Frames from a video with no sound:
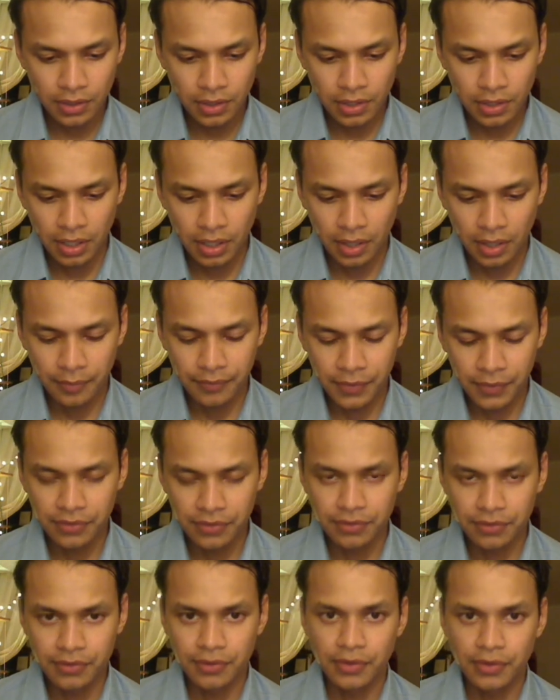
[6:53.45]
And
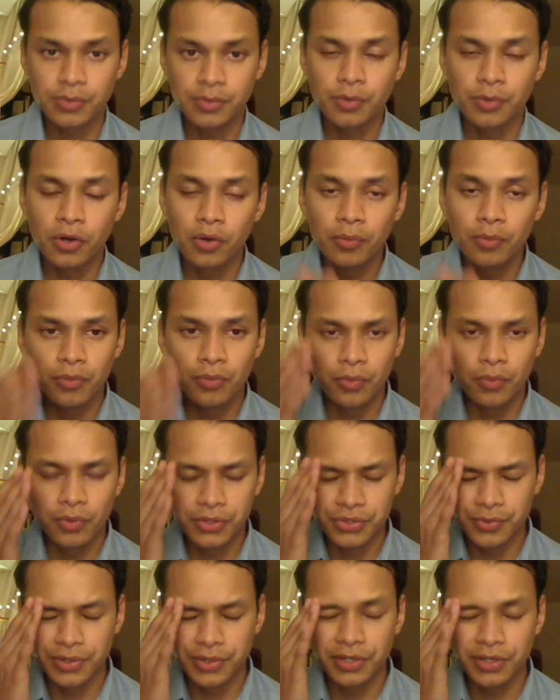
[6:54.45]
this poem was
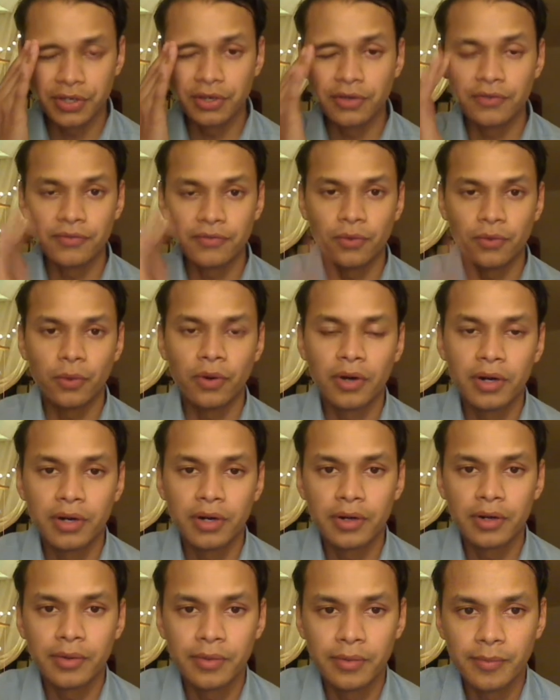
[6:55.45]
written
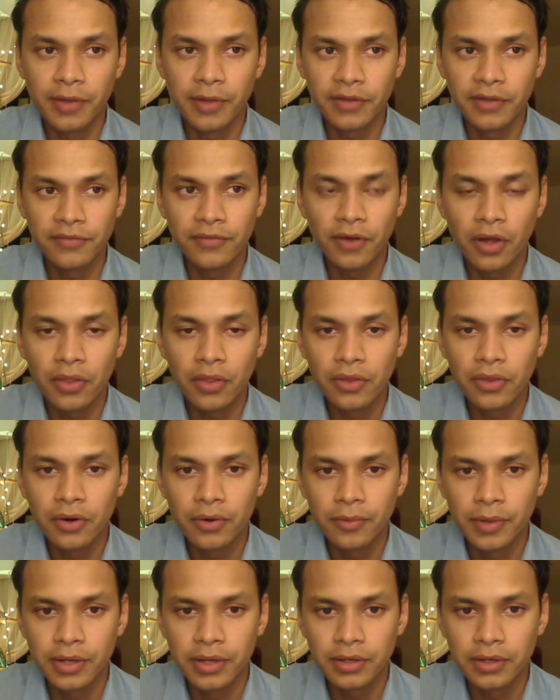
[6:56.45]
for my father
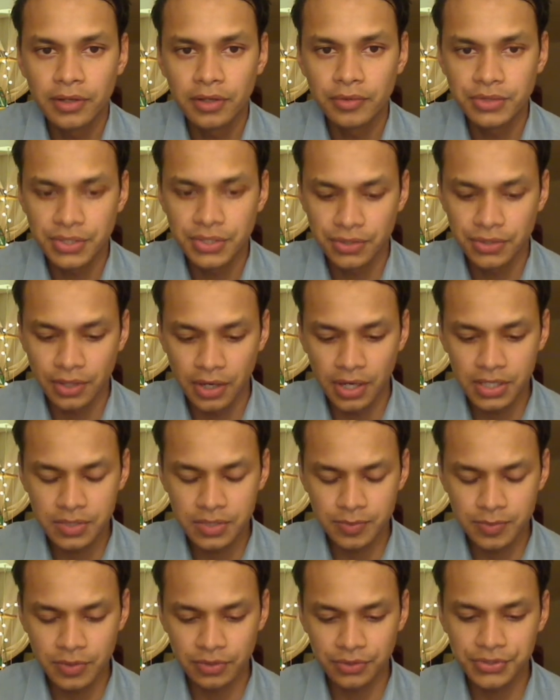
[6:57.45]
when he was in the
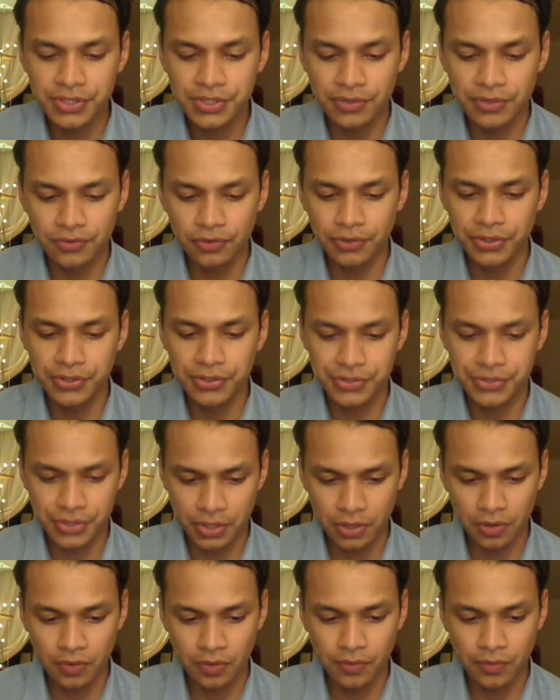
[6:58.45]
hospital several years ago.